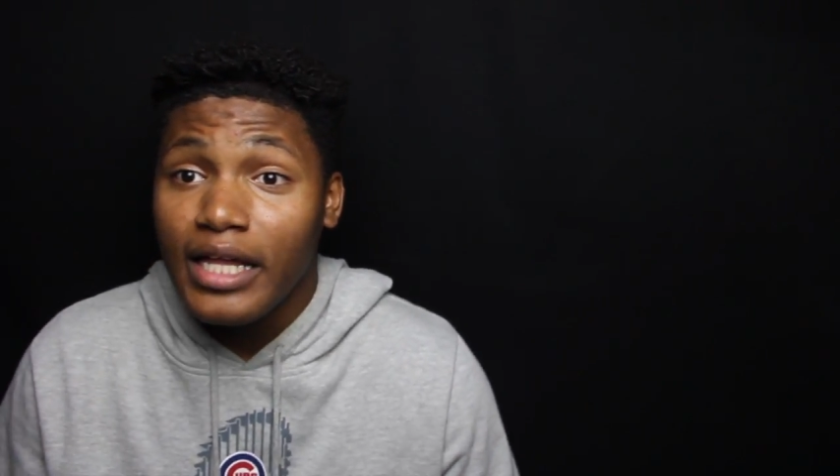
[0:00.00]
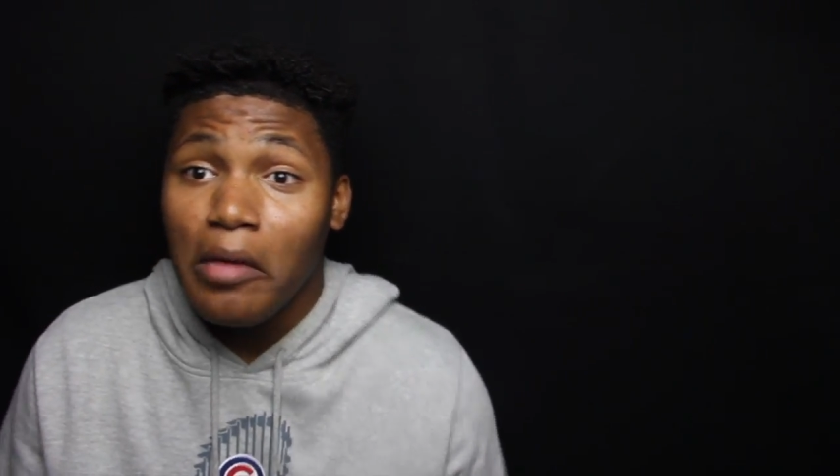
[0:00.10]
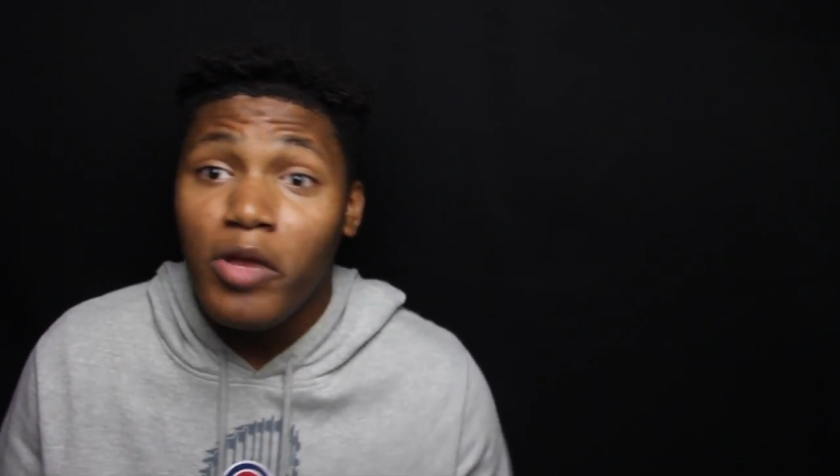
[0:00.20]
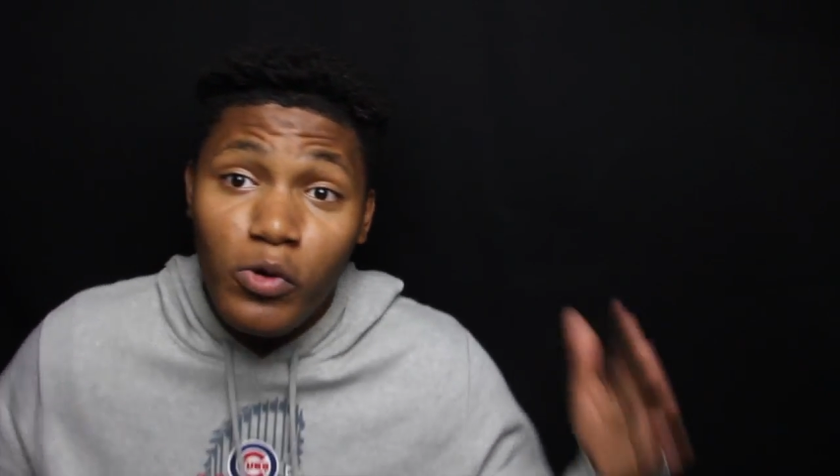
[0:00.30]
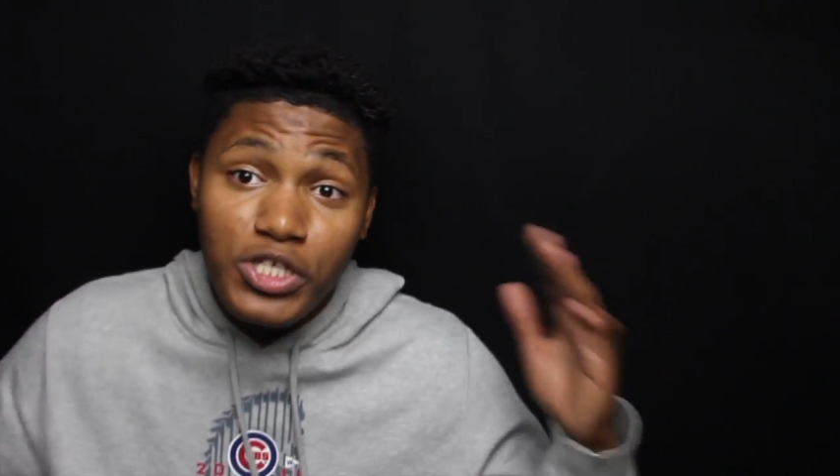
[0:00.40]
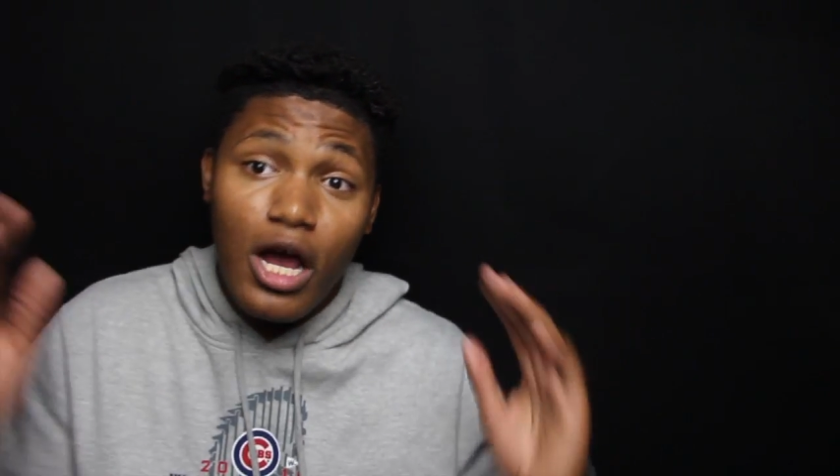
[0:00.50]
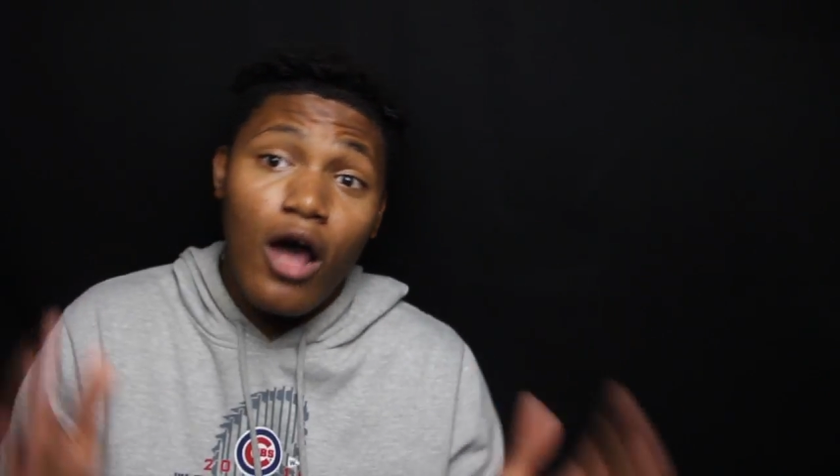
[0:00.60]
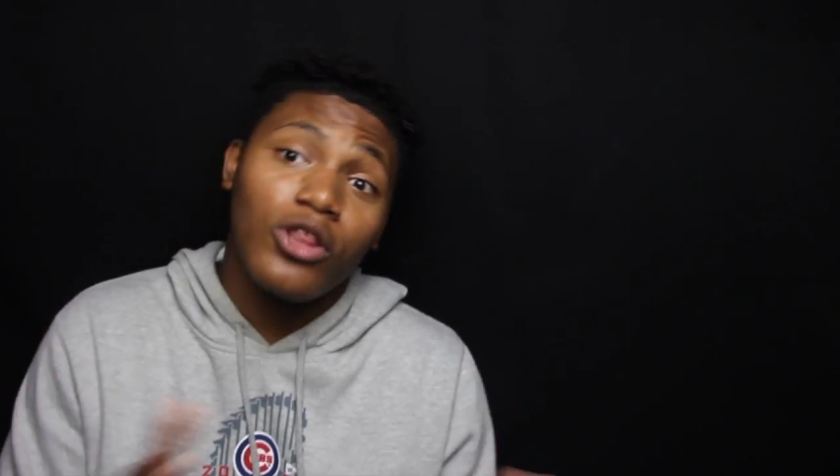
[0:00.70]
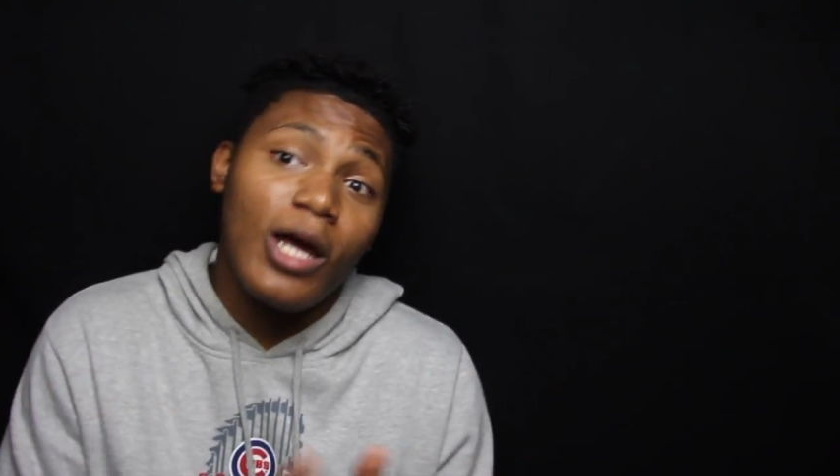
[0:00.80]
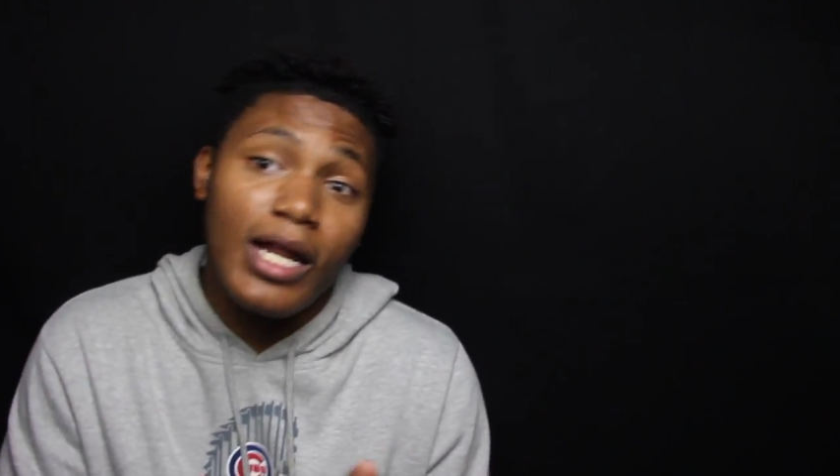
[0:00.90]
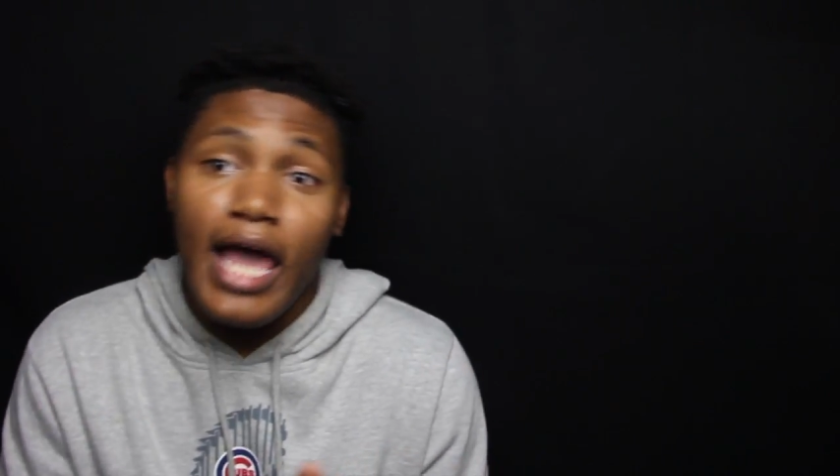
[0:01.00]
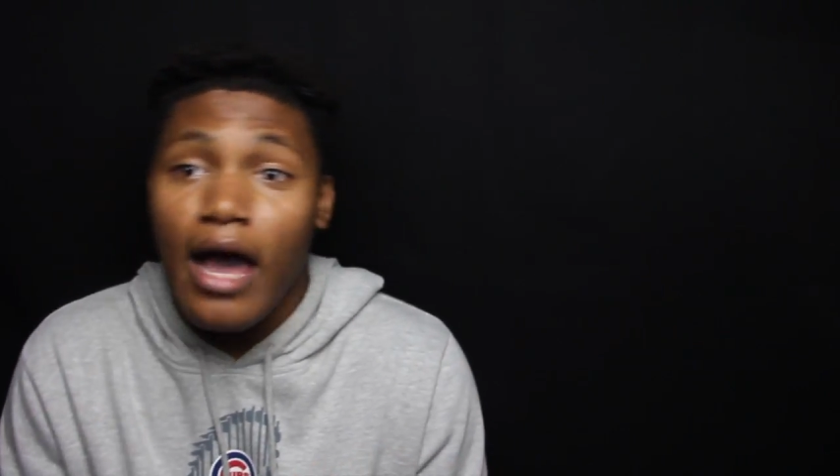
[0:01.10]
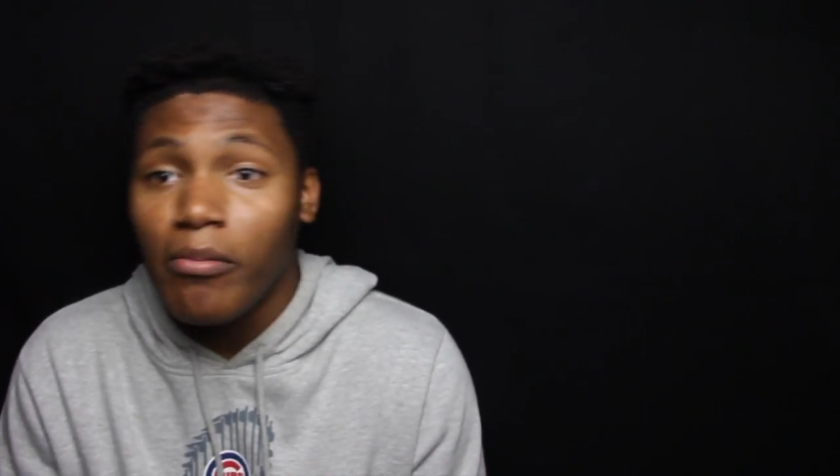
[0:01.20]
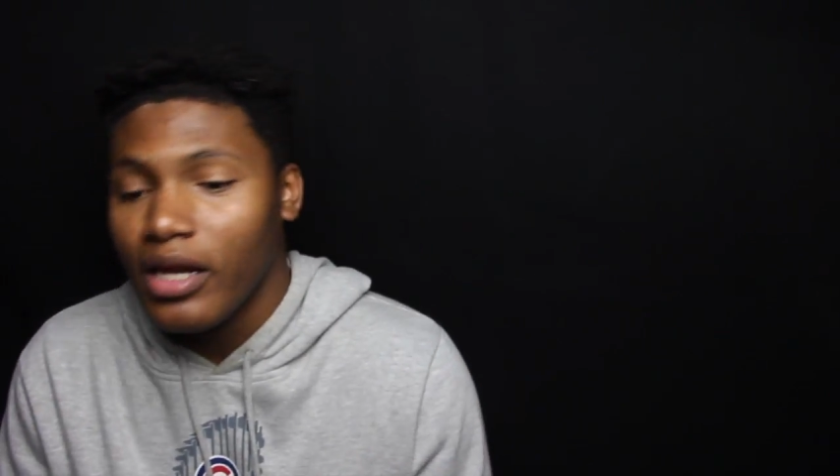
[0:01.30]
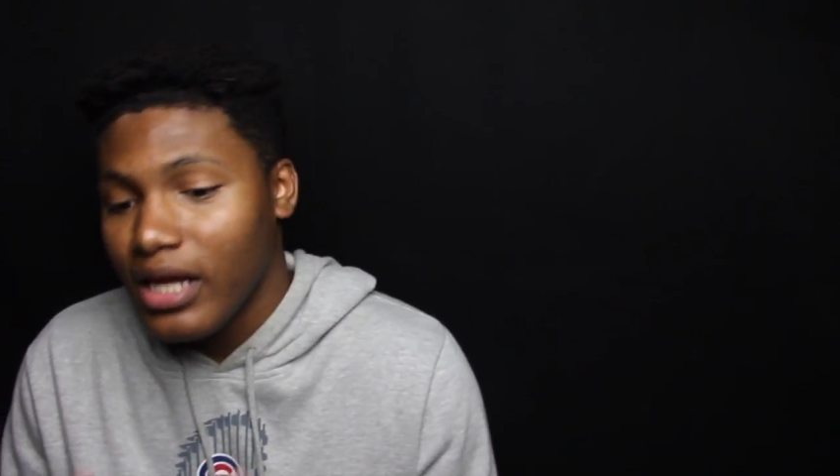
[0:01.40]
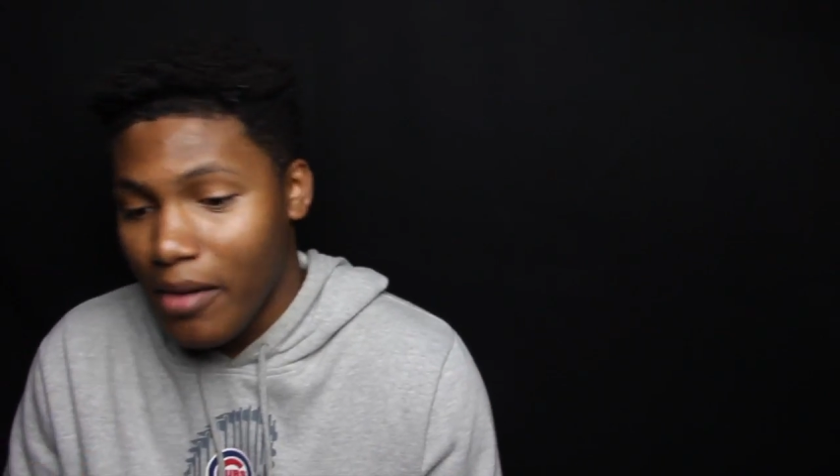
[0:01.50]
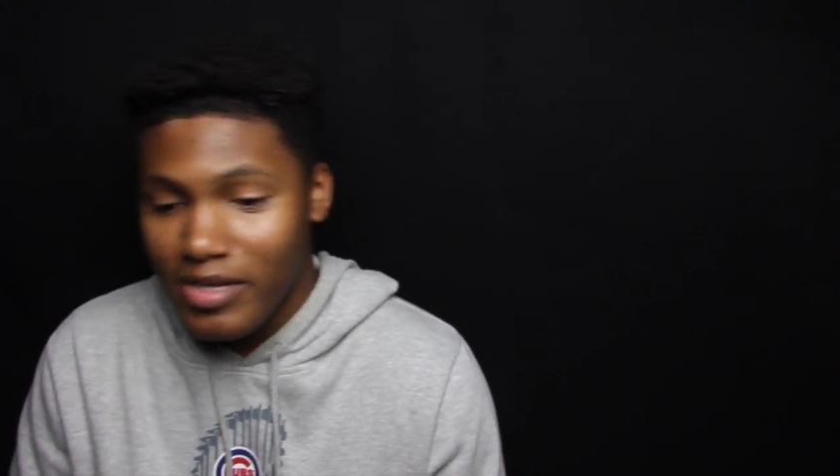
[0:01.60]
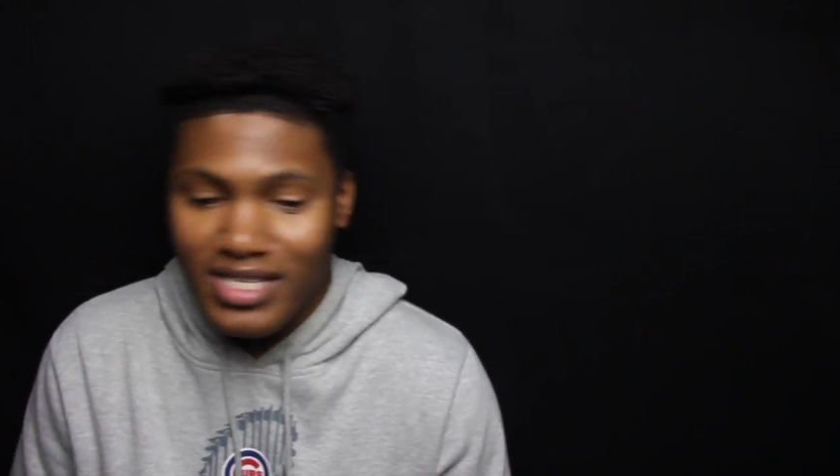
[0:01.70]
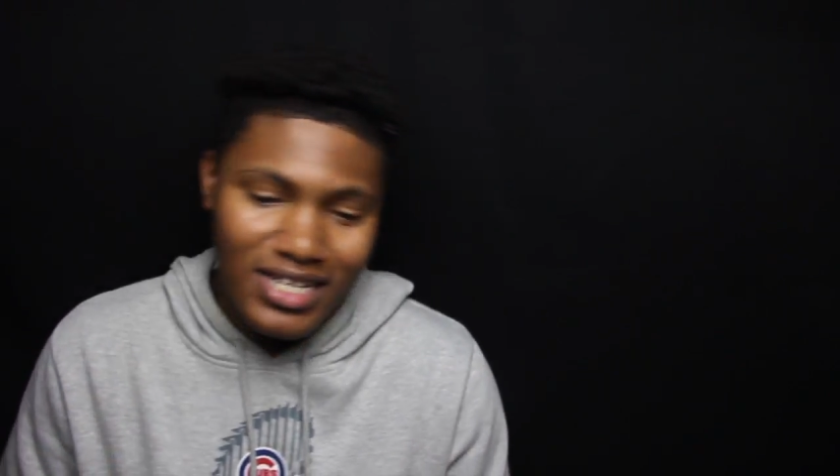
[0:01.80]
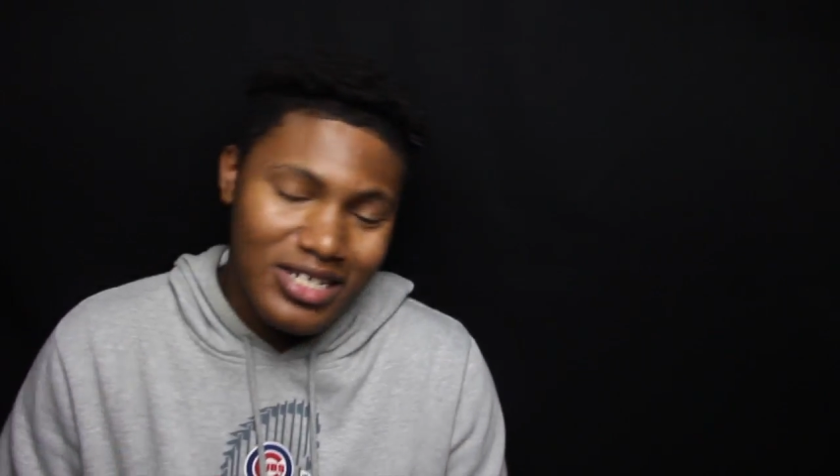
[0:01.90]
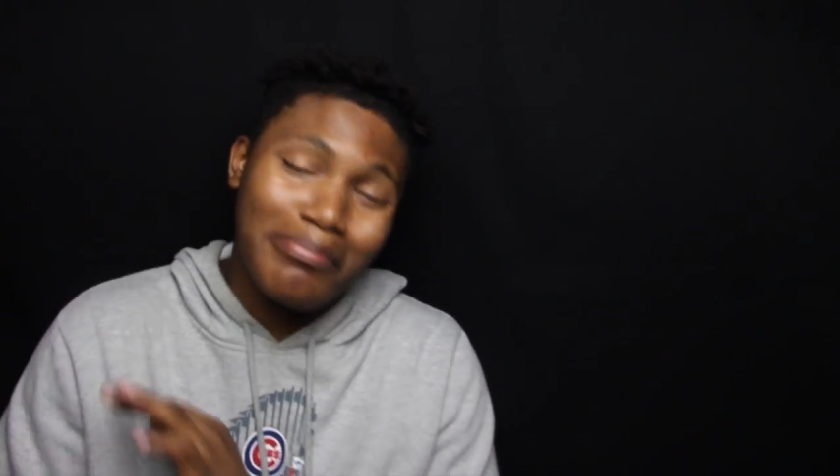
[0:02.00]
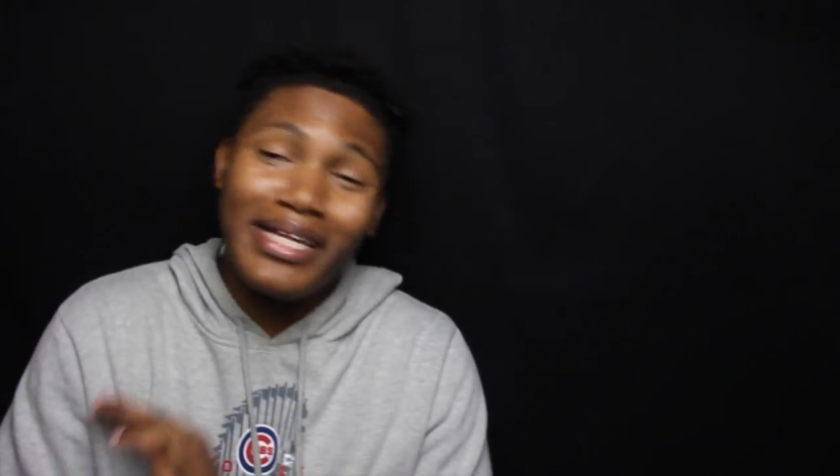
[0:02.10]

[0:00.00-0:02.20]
let me know what y'all thought of the album in the comment section.